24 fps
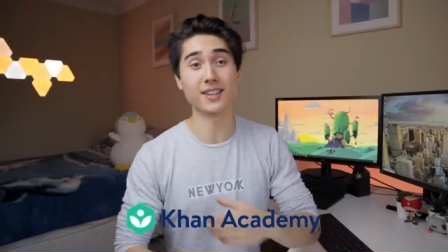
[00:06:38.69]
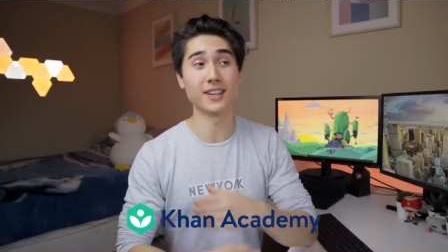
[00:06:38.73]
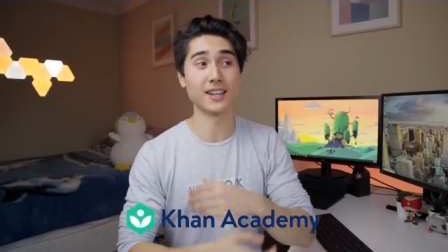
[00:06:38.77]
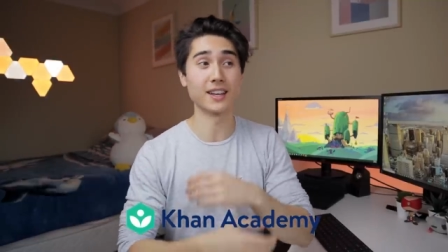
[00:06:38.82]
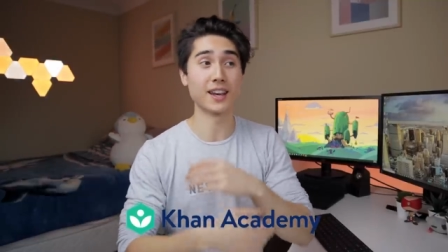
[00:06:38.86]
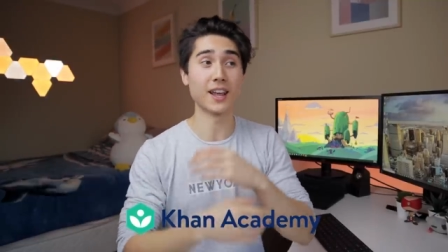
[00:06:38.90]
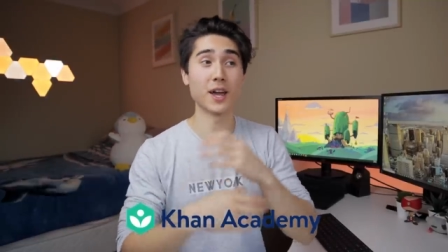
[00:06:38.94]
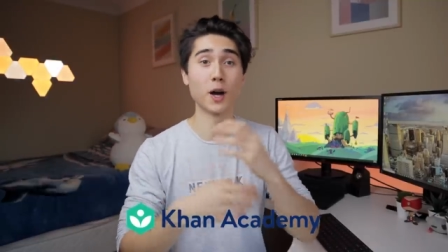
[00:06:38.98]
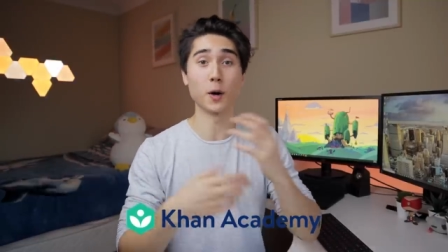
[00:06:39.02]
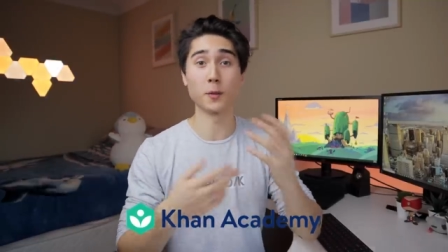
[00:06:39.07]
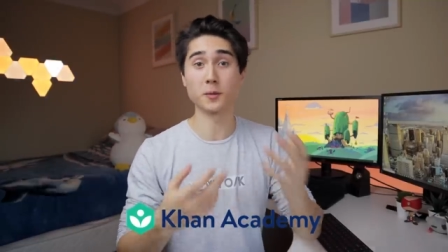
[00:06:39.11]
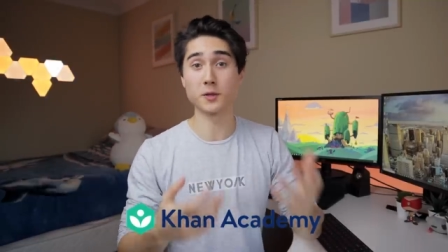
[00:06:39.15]
It
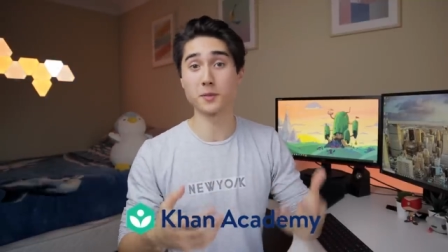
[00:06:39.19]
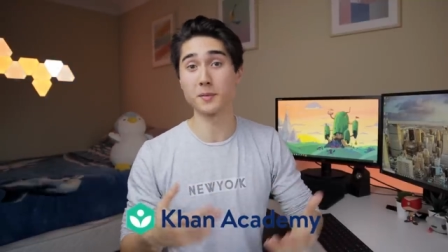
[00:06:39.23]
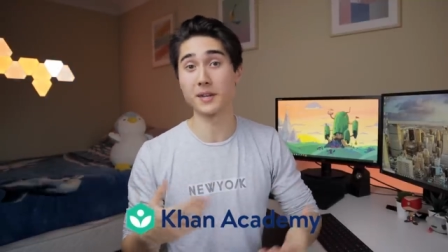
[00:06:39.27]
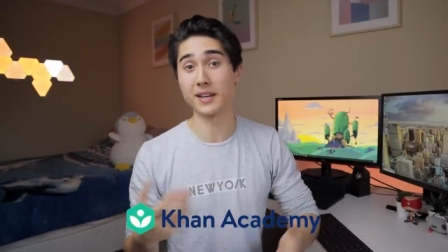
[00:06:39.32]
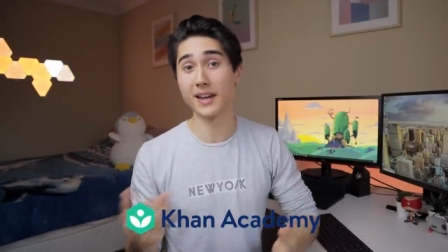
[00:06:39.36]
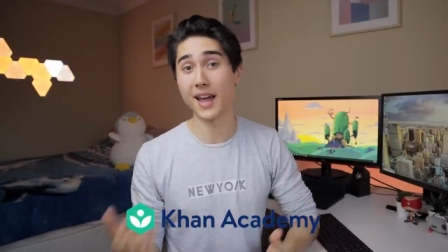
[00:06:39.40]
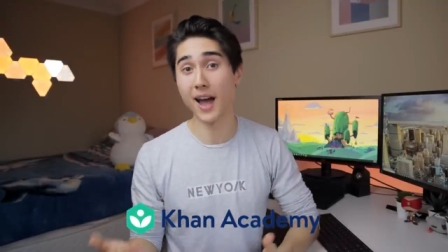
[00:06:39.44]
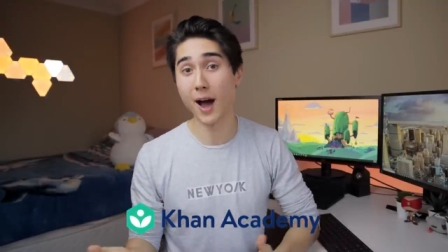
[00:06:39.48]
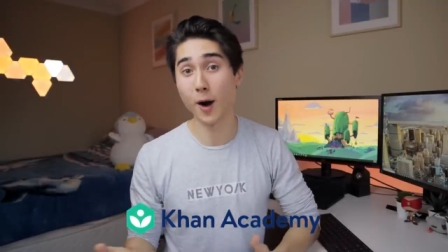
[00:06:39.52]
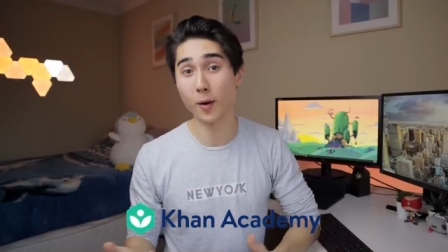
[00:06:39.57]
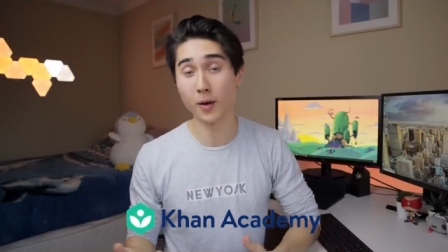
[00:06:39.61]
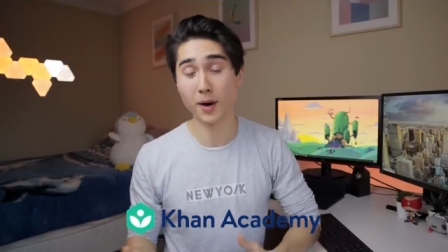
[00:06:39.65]
helps me
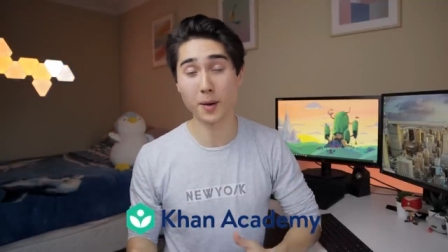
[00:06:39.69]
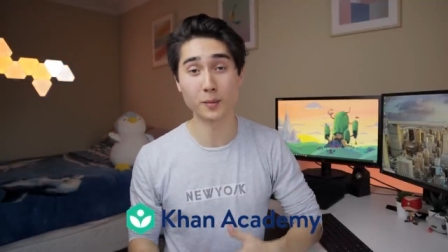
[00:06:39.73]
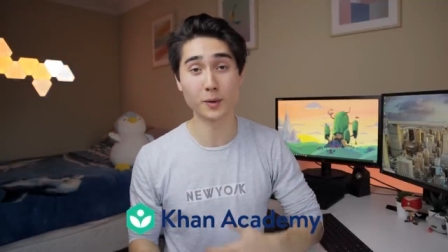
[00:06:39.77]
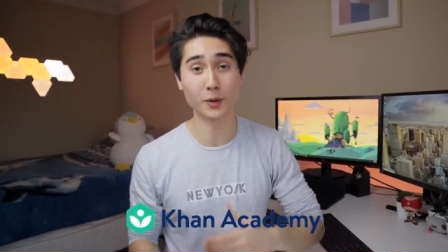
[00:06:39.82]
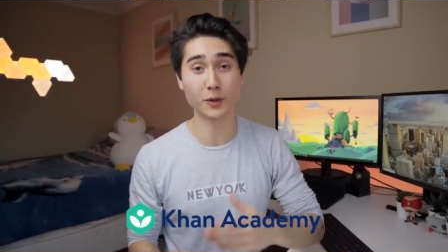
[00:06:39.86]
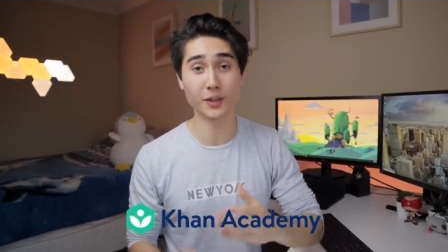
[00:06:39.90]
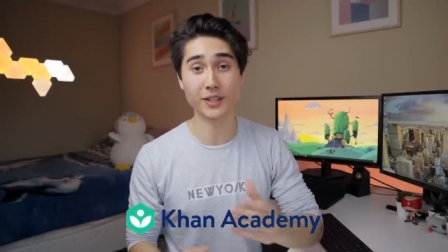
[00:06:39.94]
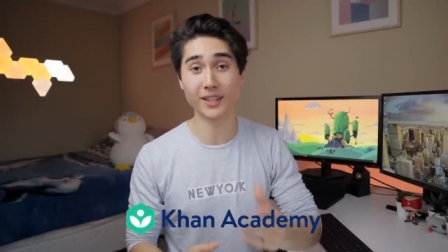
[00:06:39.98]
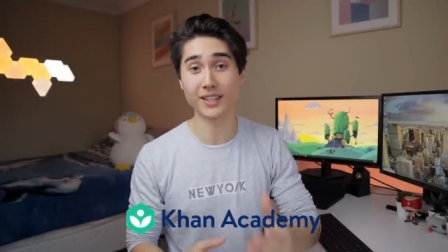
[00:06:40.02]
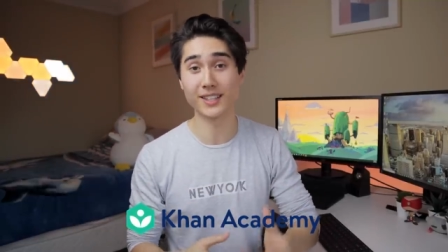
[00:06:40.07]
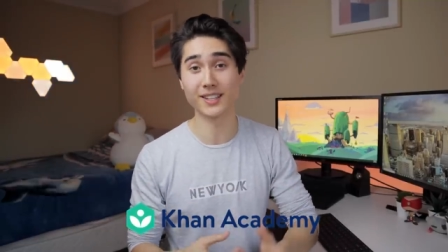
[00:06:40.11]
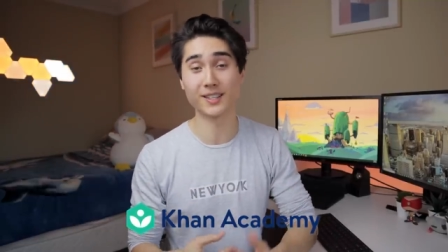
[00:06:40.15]
now when I'm
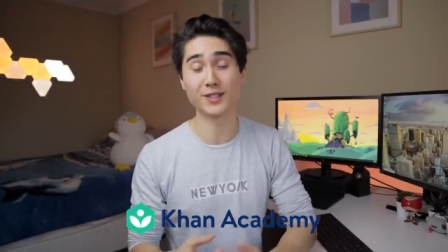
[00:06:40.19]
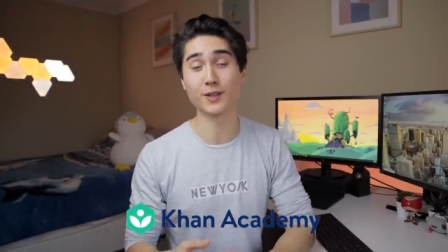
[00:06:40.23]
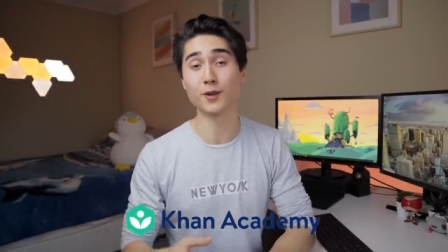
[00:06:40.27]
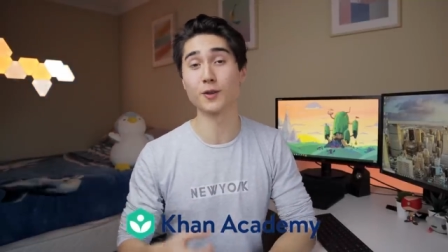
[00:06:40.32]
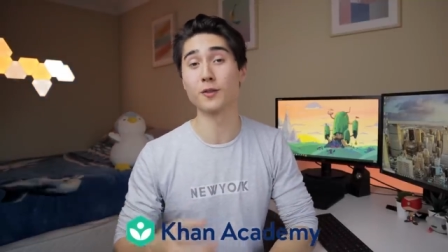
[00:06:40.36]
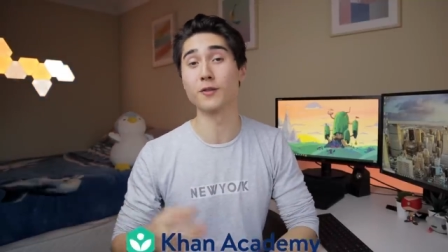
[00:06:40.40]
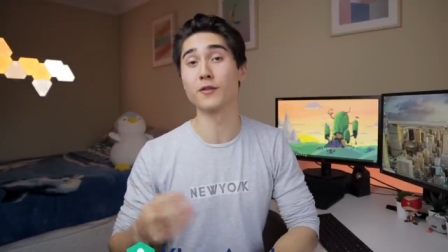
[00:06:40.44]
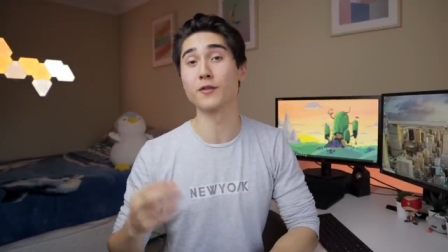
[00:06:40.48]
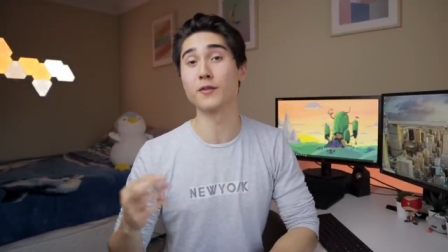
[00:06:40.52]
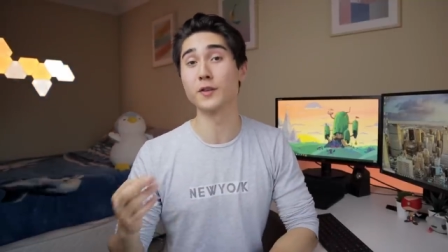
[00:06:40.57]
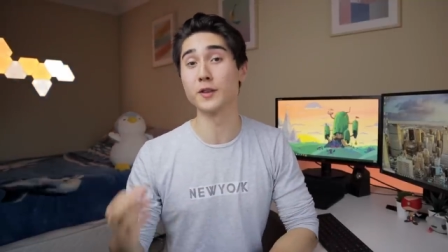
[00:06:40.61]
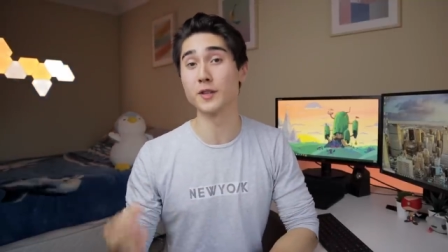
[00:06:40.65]
looking at
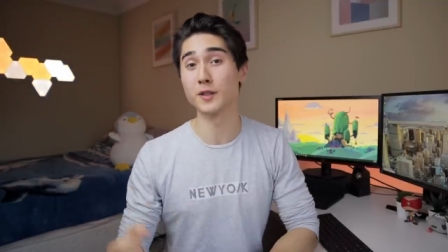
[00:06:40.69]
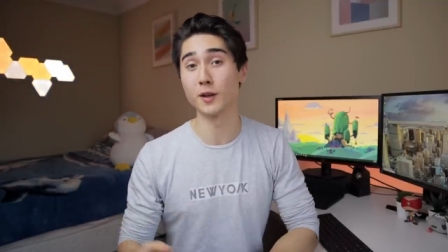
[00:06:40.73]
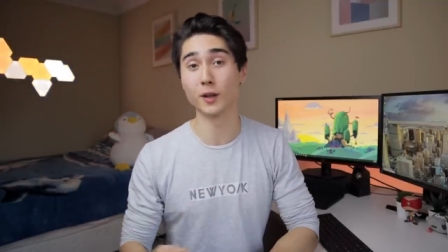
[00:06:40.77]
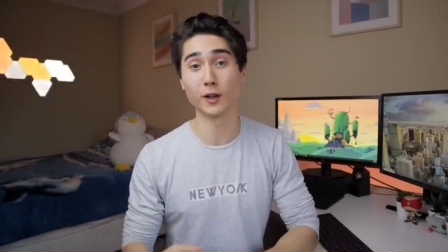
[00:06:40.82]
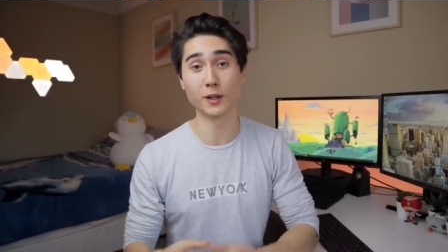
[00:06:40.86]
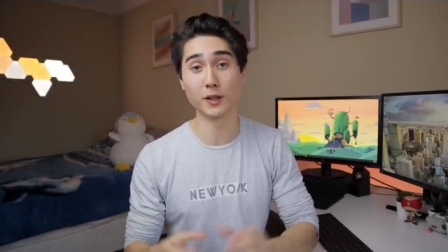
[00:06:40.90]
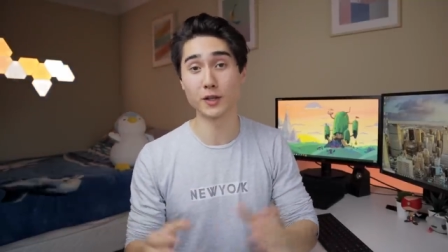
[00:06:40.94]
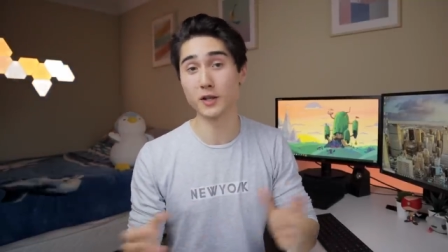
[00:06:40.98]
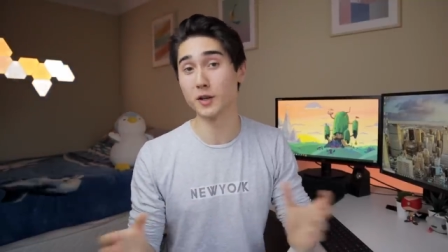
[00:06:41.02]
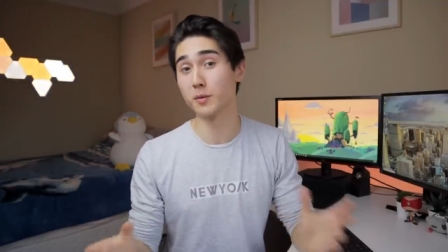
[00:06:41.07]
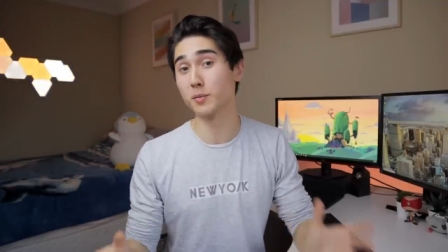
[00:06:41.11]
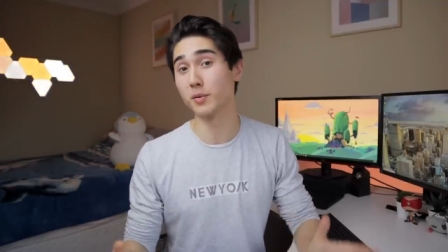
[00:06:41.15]
certain
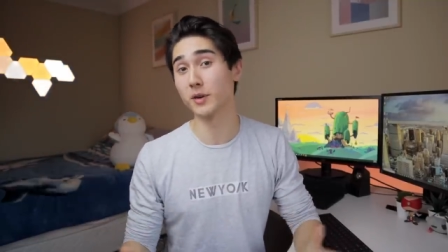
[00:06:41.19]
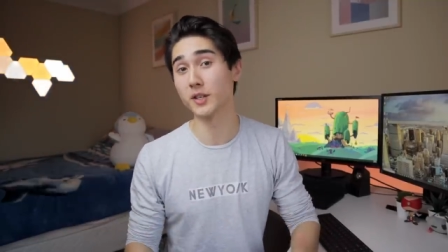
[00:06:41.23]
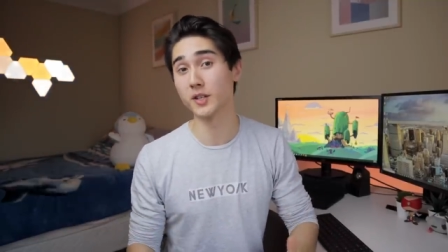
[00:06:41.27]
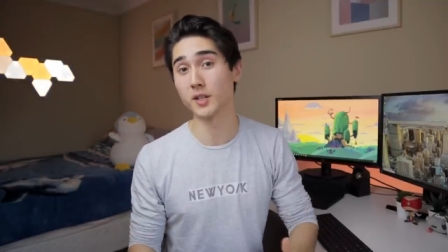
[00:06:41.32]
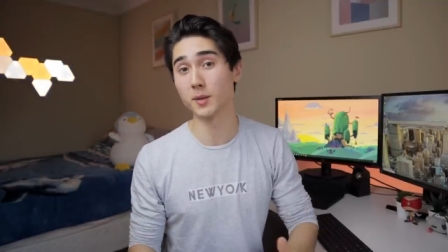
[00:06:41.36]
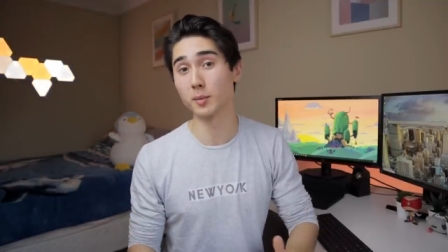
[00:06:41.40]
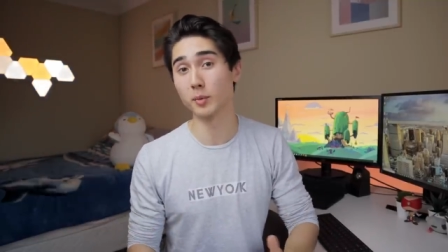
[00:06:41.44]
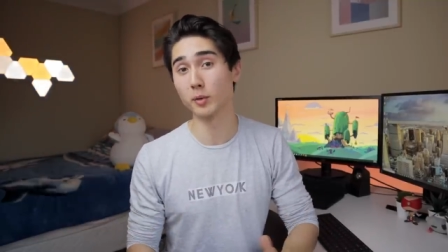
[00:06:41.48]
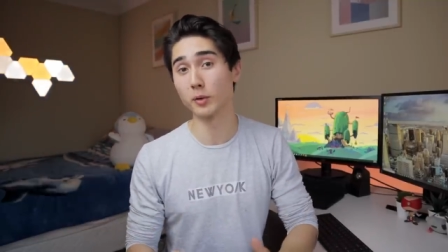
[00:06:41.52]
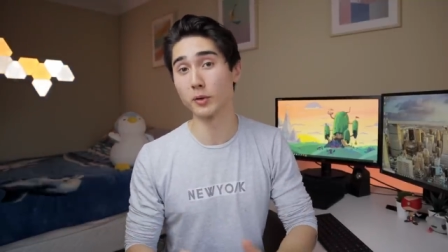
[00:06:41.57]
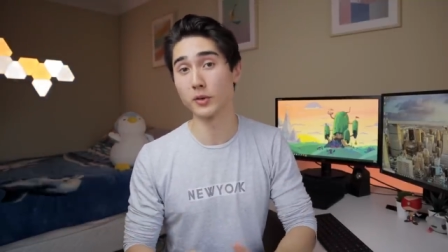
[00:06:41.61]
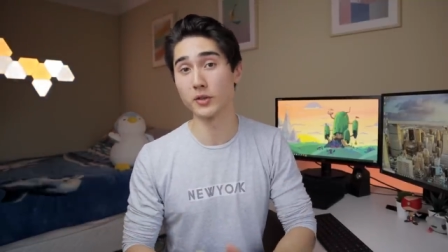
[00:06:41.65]
physiology
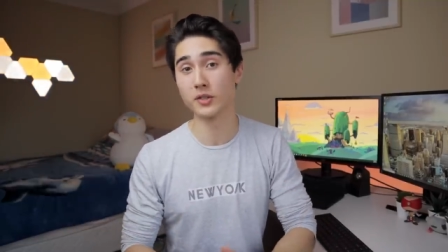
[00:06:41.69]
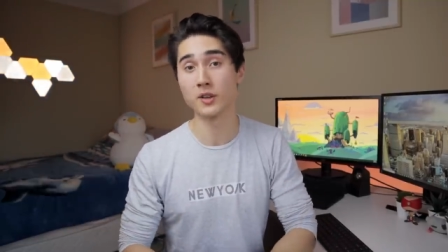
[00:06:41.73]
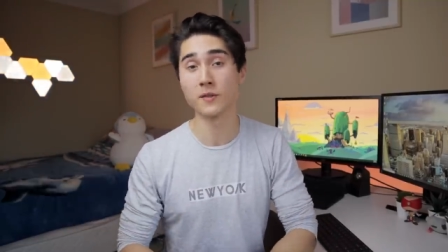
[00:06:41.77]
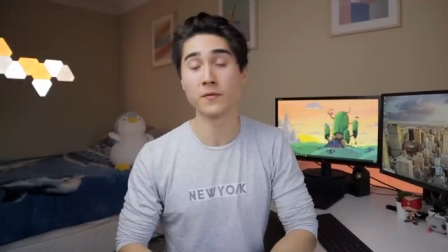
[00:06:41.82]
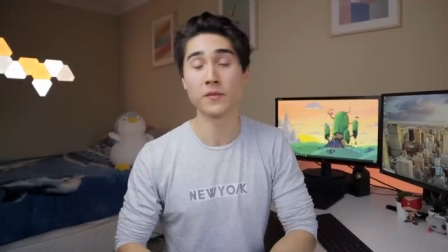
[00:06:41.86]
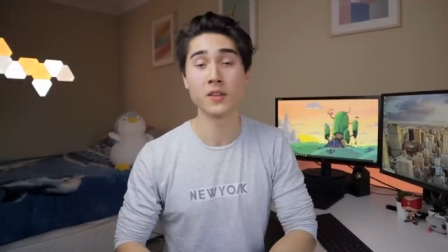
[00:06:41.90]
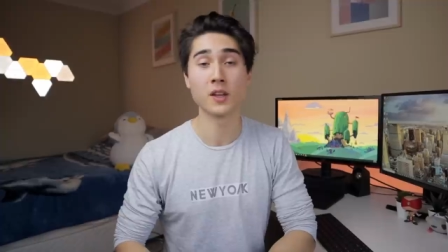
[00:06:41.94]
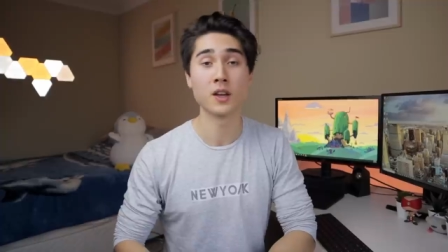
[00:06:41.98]
principles.